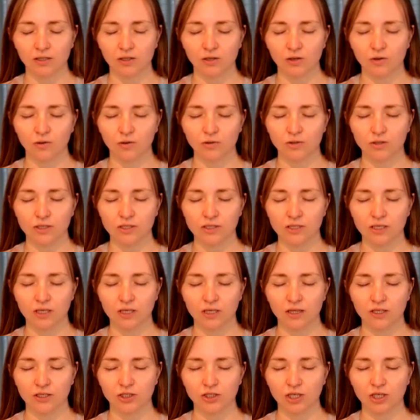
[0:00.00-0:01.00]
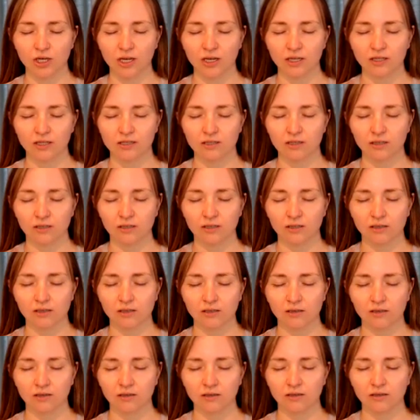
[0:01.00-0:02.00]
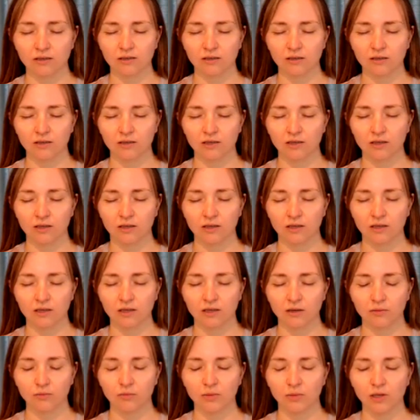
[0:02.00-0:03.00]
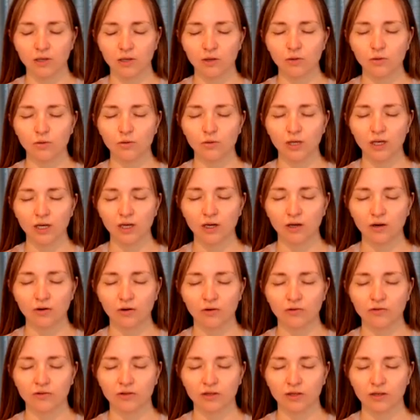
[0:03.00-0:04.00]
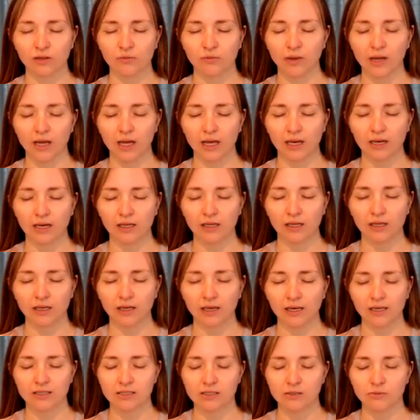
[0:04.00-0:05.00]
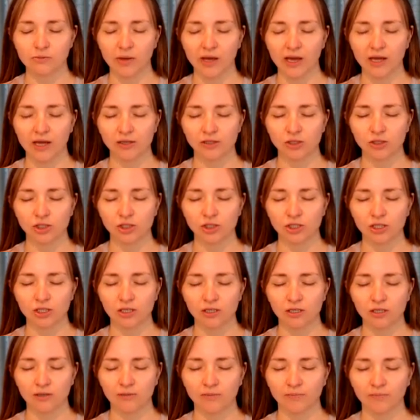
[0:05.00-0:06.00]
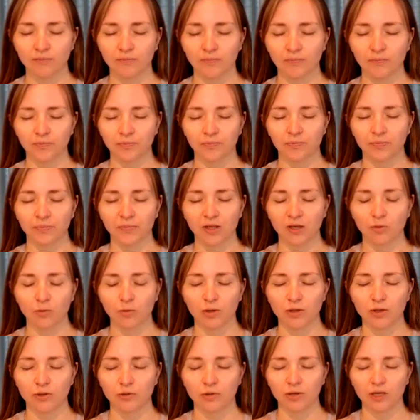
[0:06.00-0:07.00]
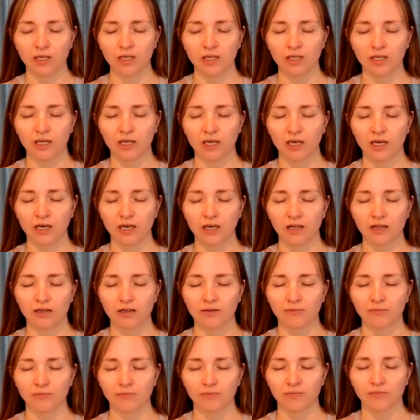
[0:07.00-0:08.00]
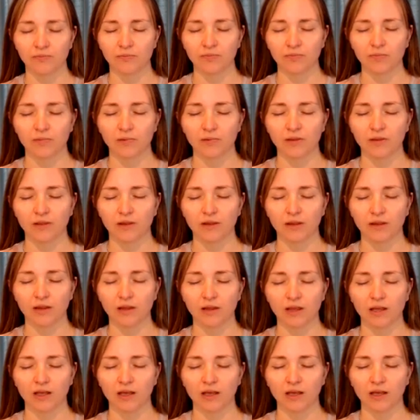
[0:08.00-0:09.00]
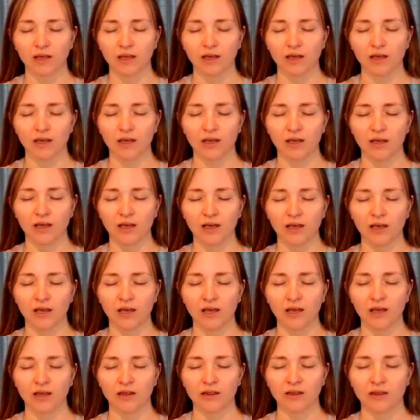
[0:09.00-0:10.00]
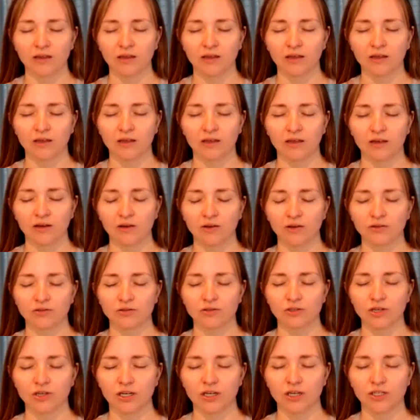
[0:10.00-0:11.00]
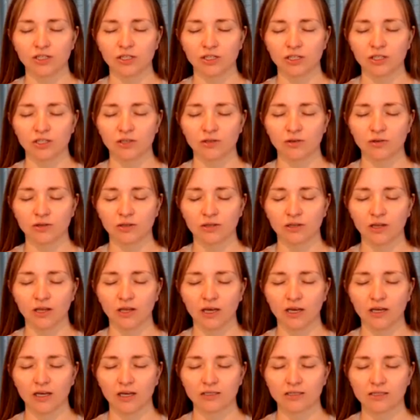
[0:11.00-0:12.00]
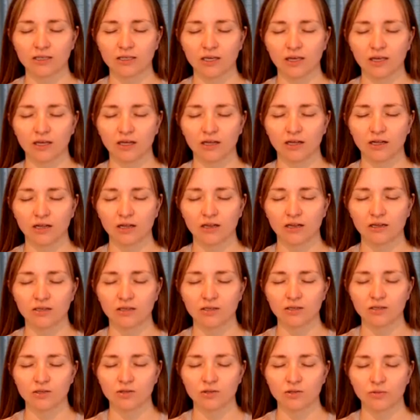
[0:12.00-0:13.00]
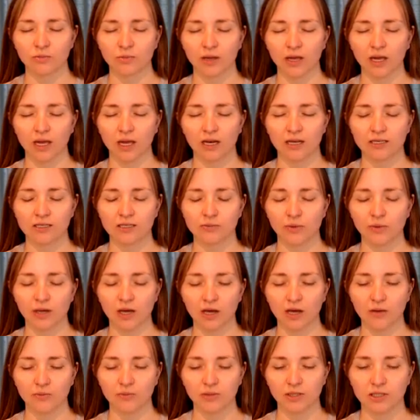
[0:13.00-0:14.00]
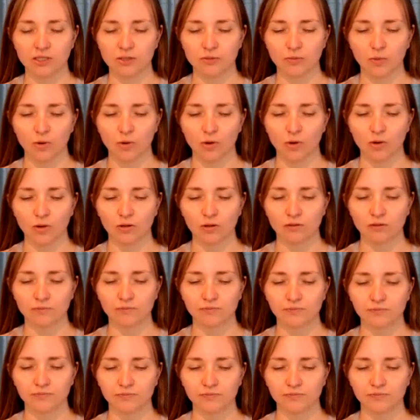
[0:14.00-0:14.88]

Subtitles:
Noticing the gentle ballooning of the belly, expansion when you inhale, and contraction on an exhale. So belly is becoming small.